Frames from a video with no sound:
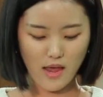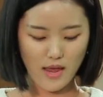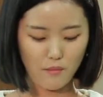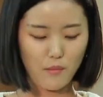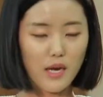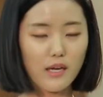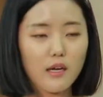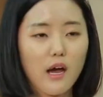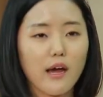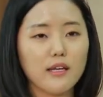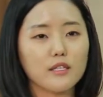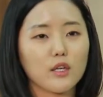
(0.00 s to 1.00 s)
And many
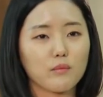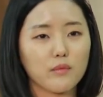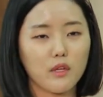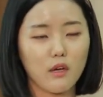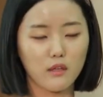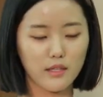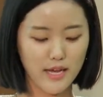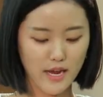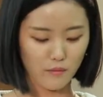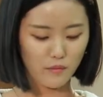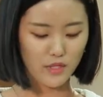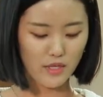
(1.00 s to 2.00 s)
kinds of
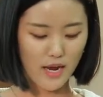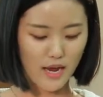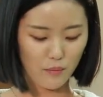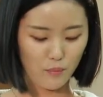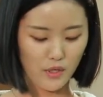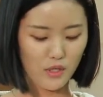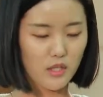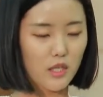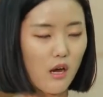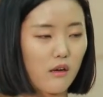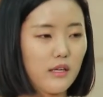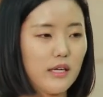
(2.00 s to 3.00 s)
attempts have been
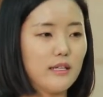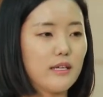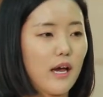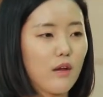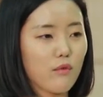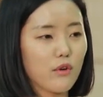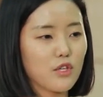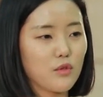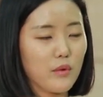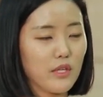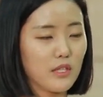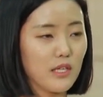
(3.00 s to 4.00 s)
done in diverse
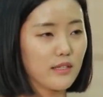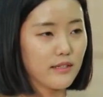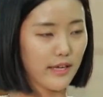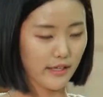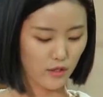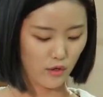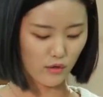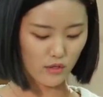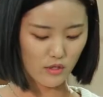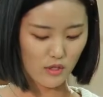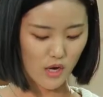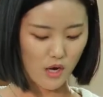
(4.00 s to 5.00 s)
business
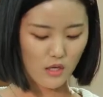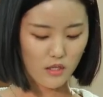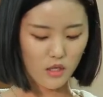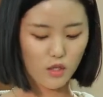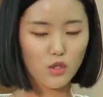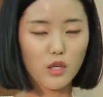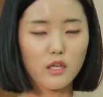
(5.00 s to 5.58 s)
sectors, such